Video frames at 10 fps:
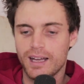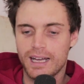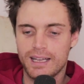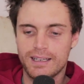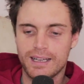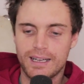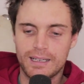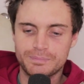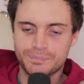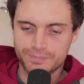And
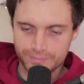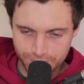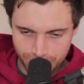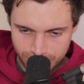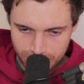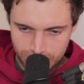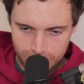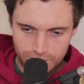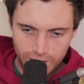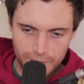
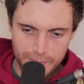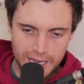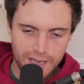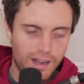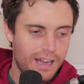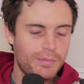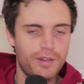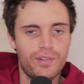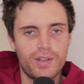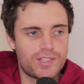man, I had my
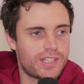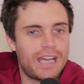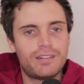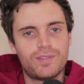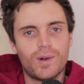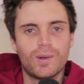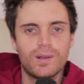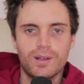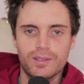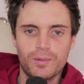first skate
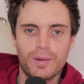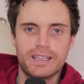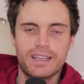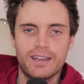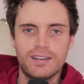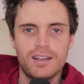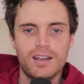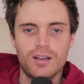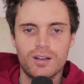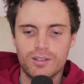fall on the weekend
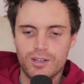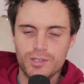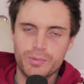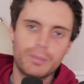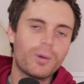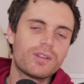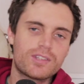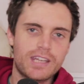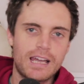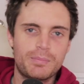because we bought the
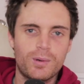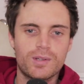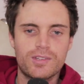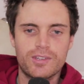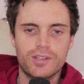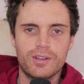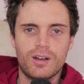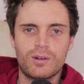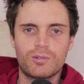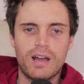skateboards to
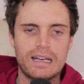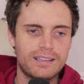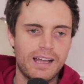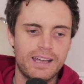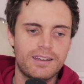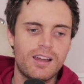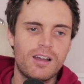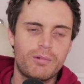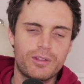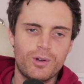old Radelaide.
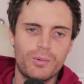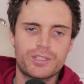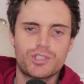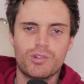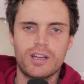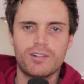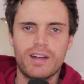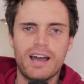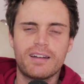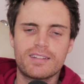We thought we'd shred
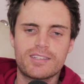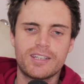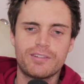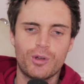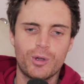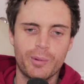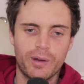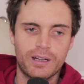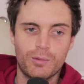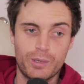around instead of
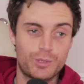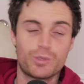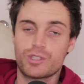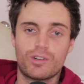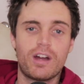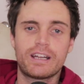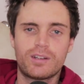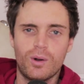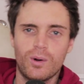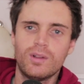Ubering, which was a great
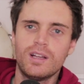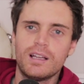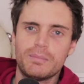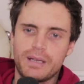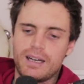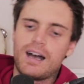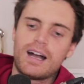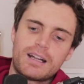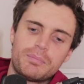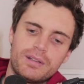call,
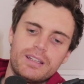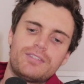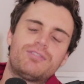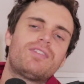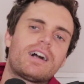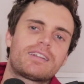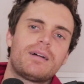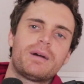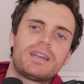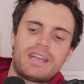but completely fucked
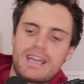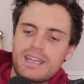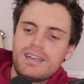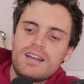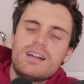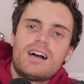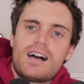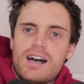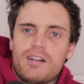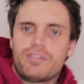up my knee.
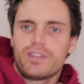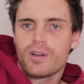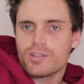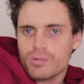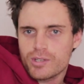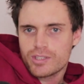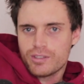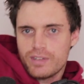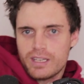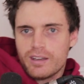For those watching the
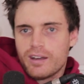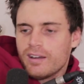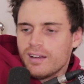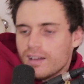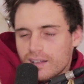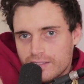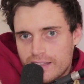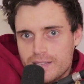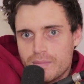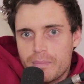video,
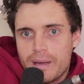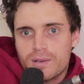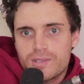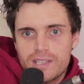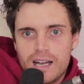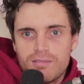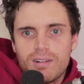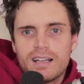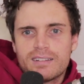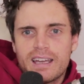there's my battle scar
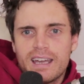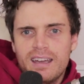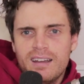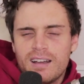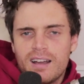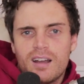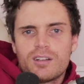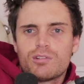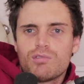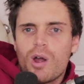right there.
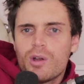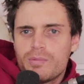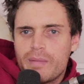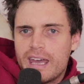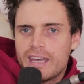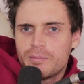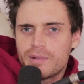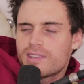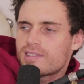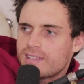Grown man
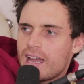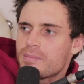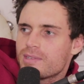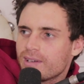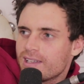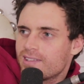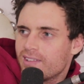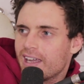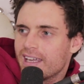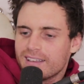with scabs on his
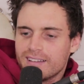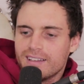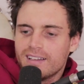knee.